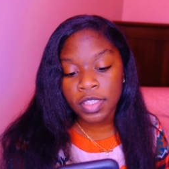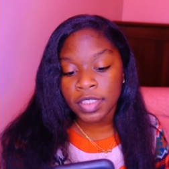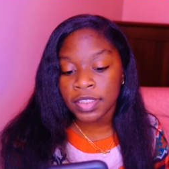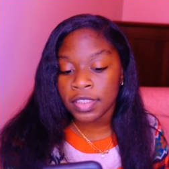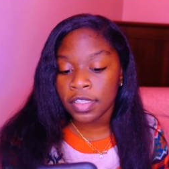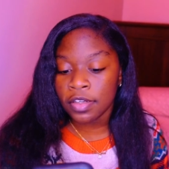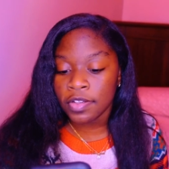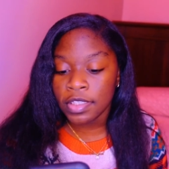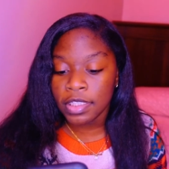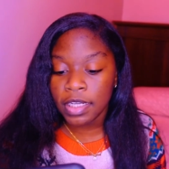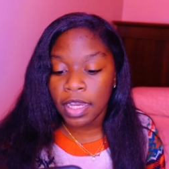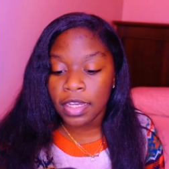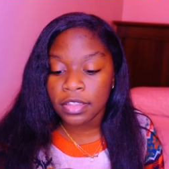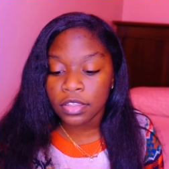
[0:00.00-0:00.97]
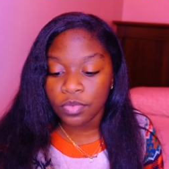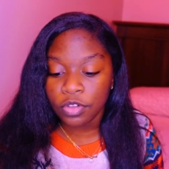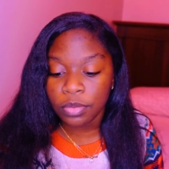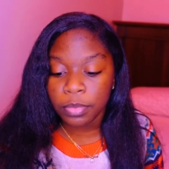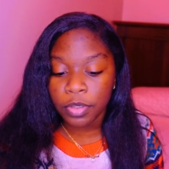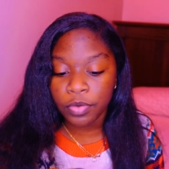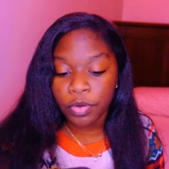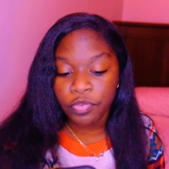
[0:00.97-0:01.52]
instead of denying the
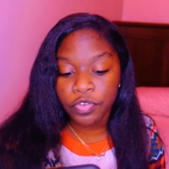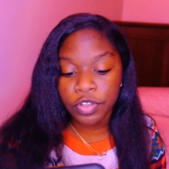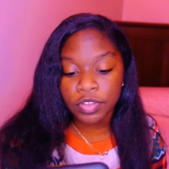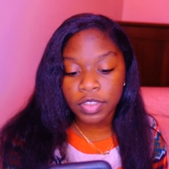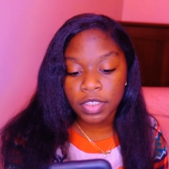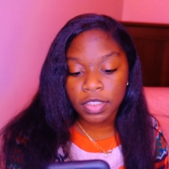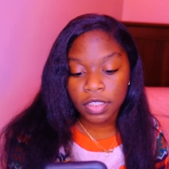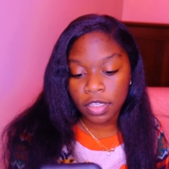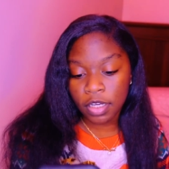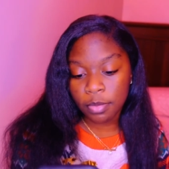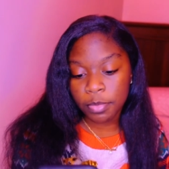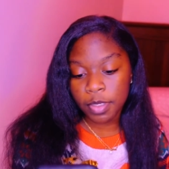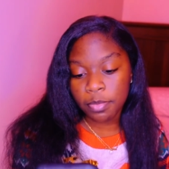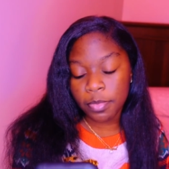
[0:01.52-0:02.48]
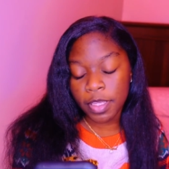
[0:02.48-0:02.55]
rumor refusing the comment